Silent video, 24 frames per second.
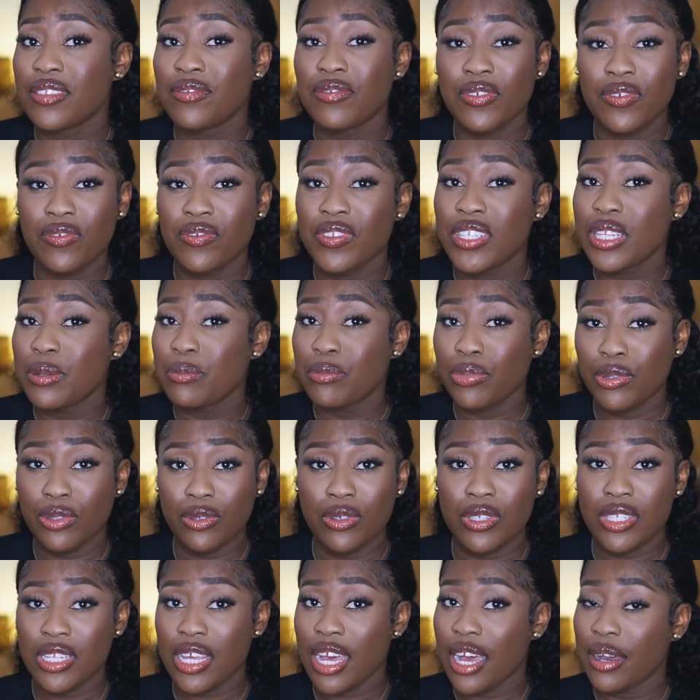15
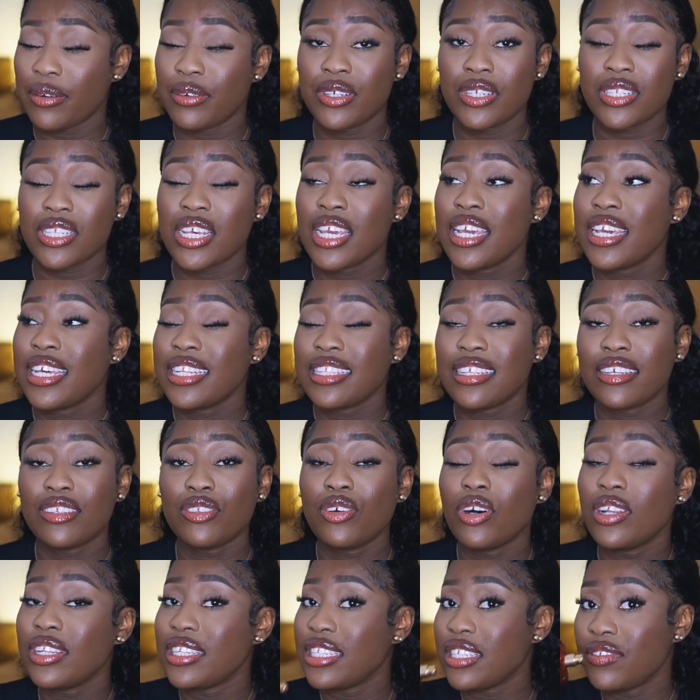plus hours, they're
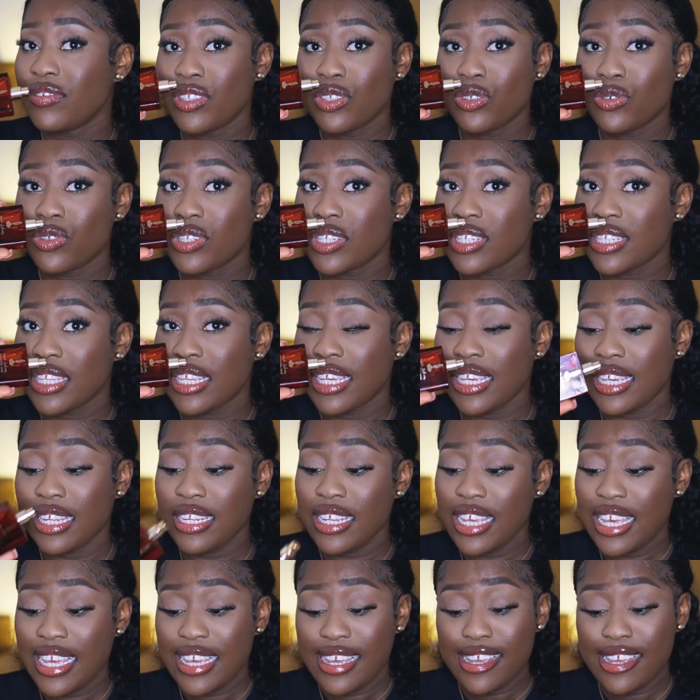not leaving your skin.